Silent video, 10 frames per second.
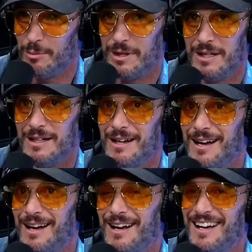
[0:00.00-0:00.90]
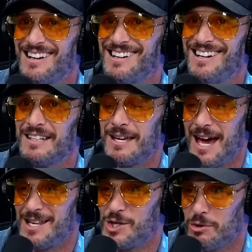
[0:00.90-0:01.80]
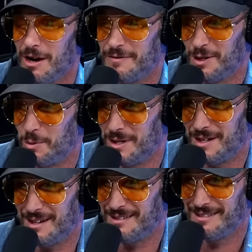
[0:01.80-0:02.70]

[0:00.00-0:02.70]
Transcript: be a catastrophic weekend.